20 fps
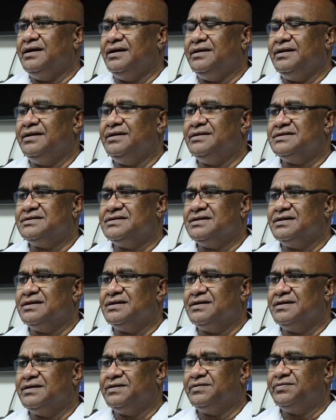And it's
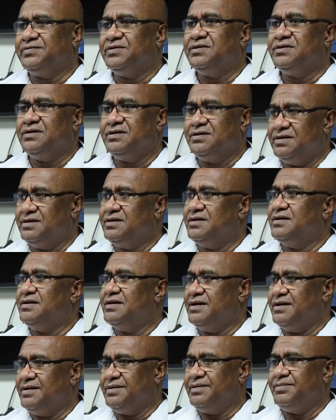
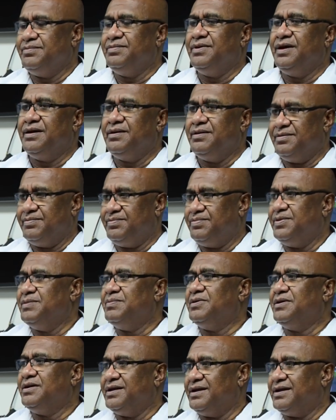for
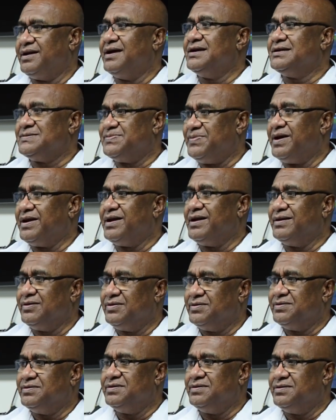people that are aspiring
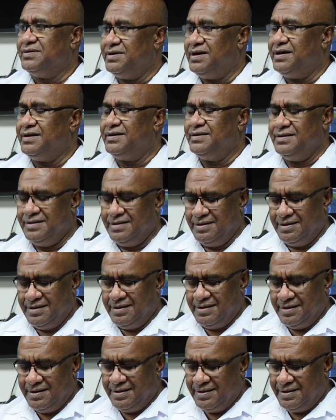to
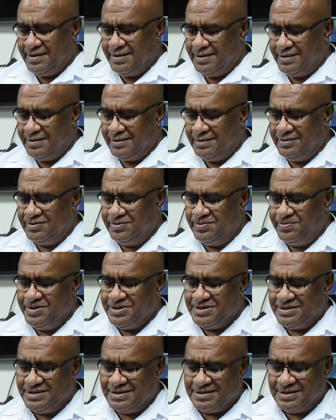do
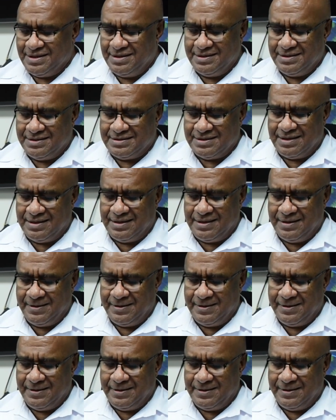business. Eh? It's